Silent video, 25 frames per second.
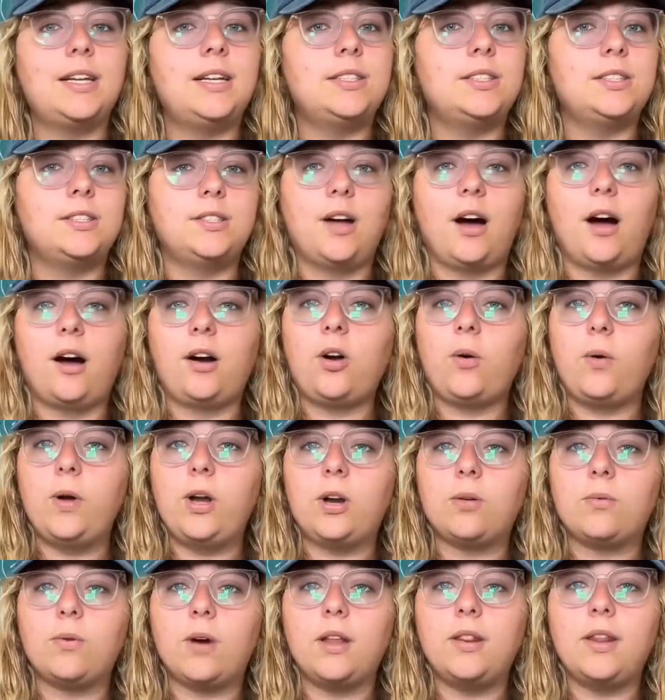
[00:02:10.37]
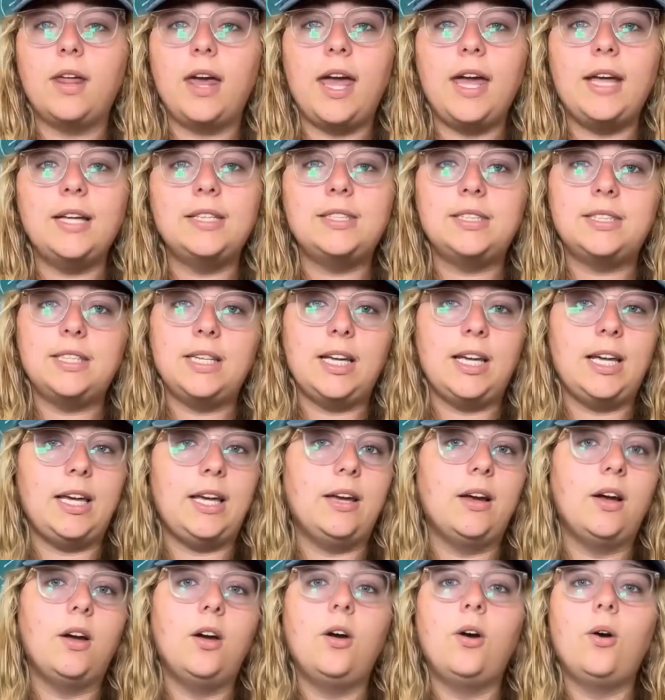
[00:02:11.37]
It is not going to run the
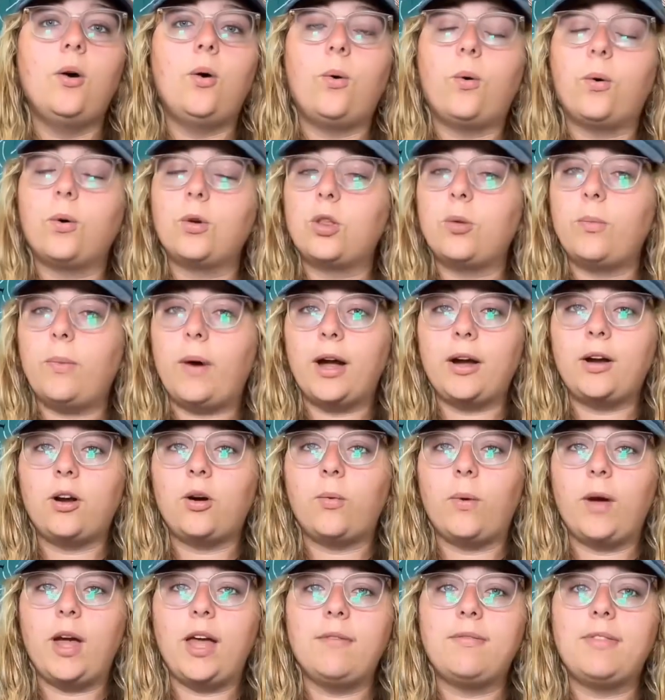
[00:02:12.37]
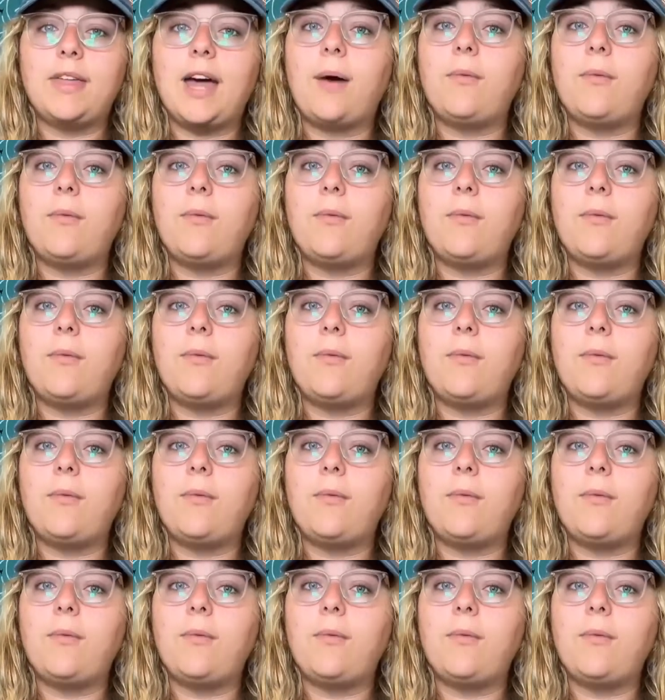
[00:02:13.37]
AC or the microwave.